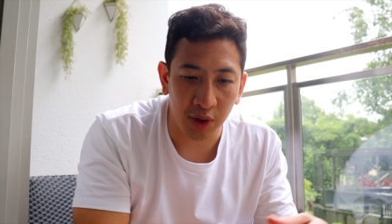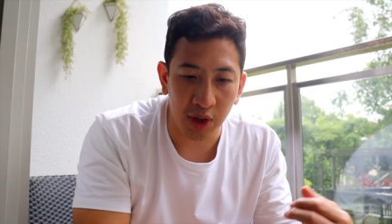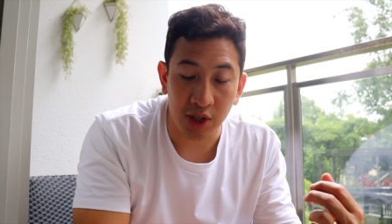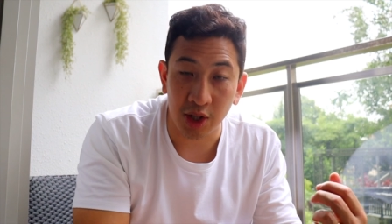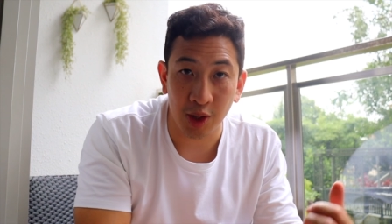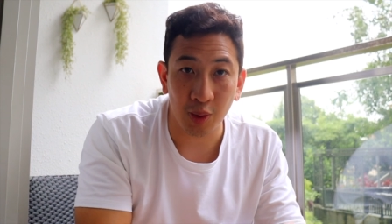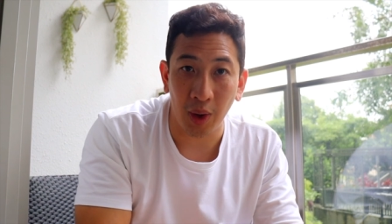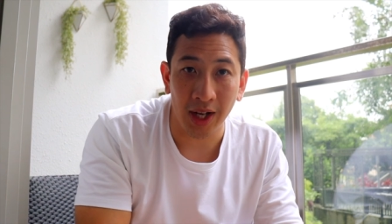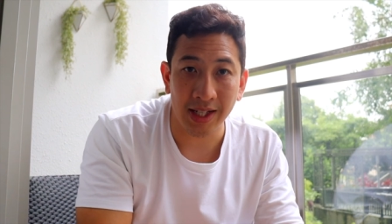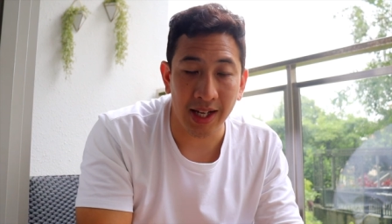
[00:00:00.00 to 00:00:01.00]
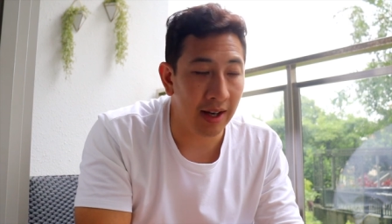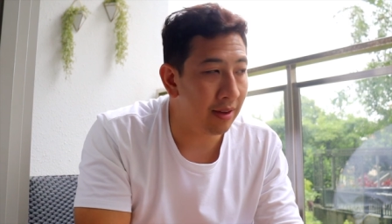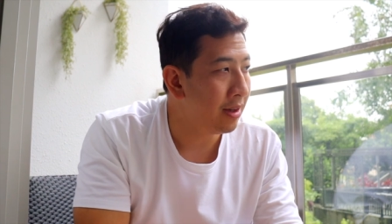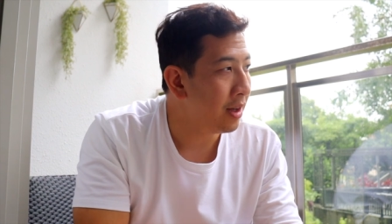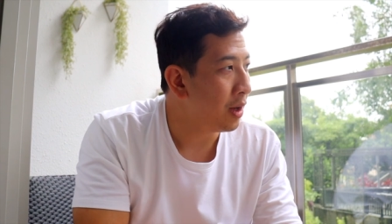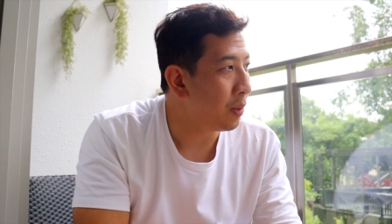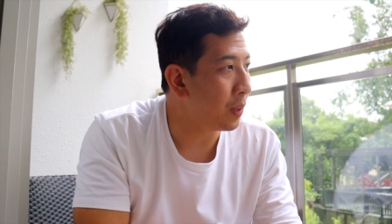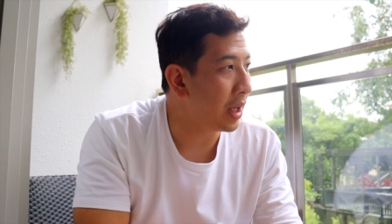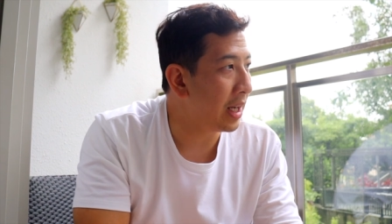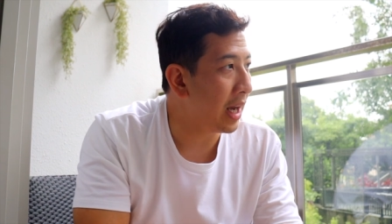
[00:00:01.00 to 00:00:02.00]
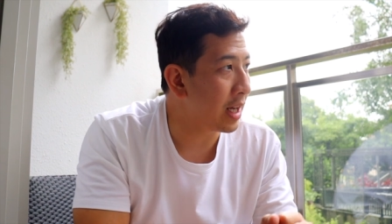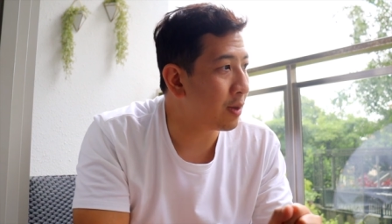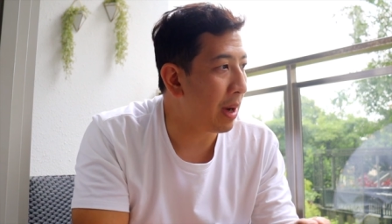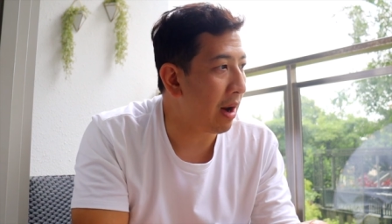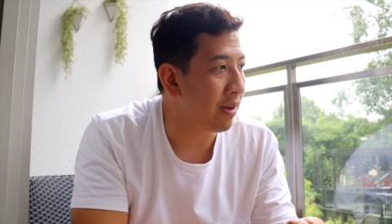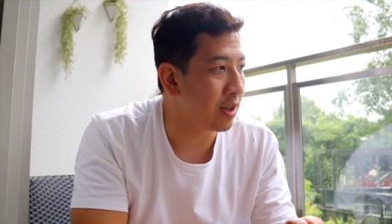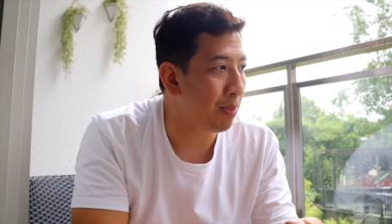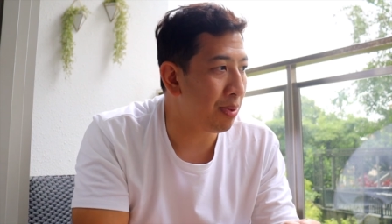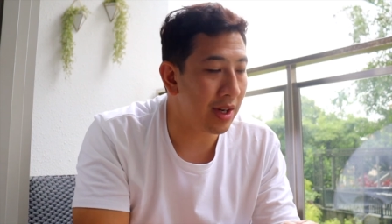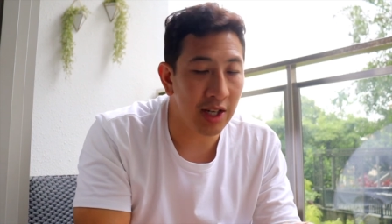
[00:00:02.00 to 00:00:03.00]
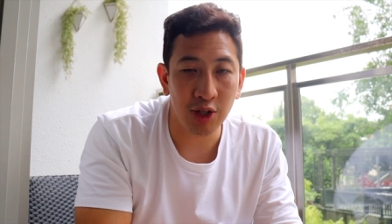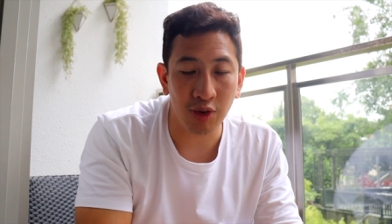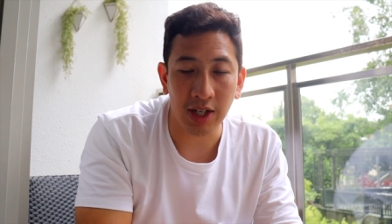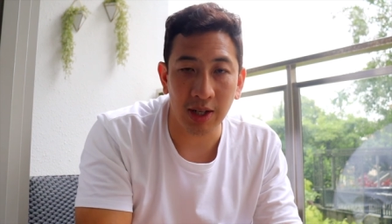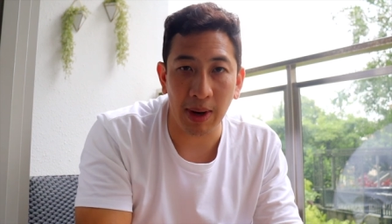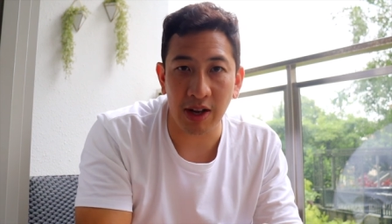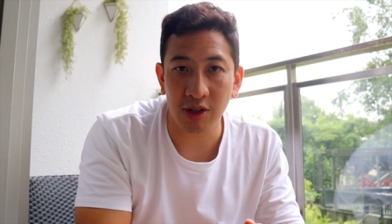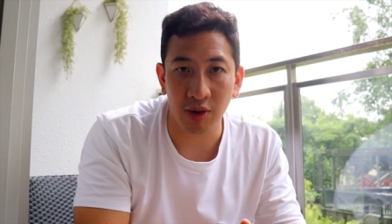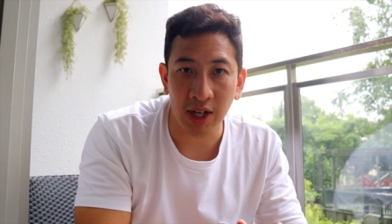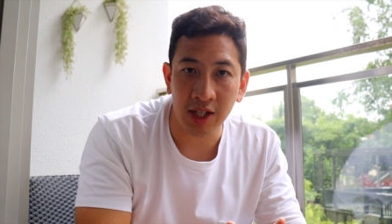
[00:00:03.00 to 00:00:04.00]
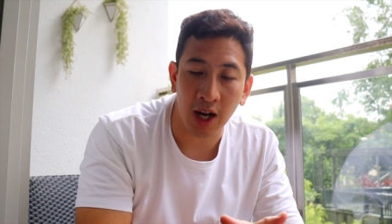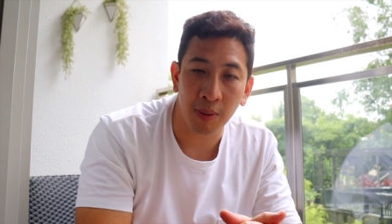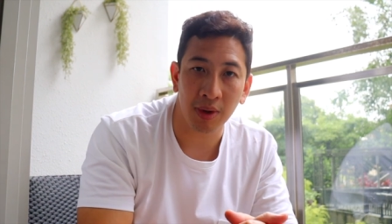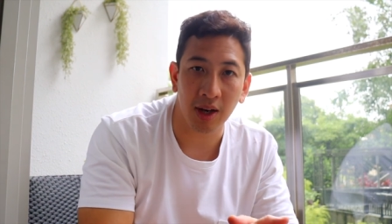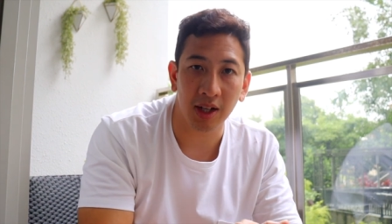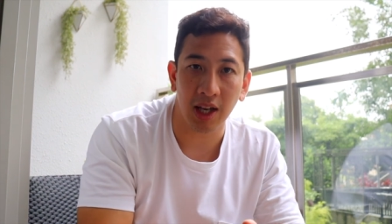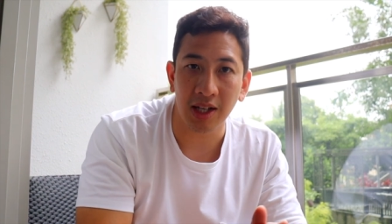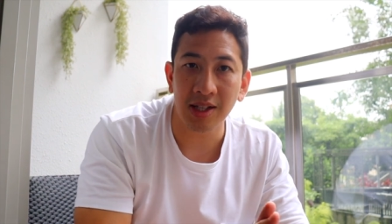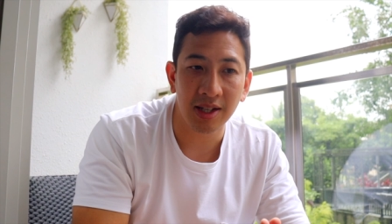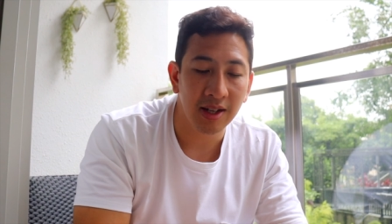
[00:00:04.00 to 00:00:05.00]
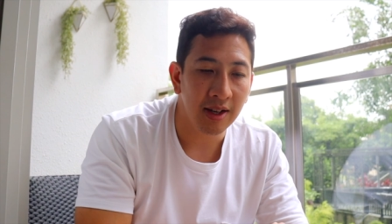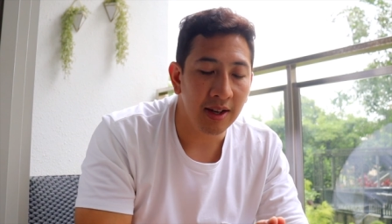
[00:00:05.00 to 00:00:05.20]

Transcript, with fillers: good to just wind down we as parents are pretty strict about screen time with our kids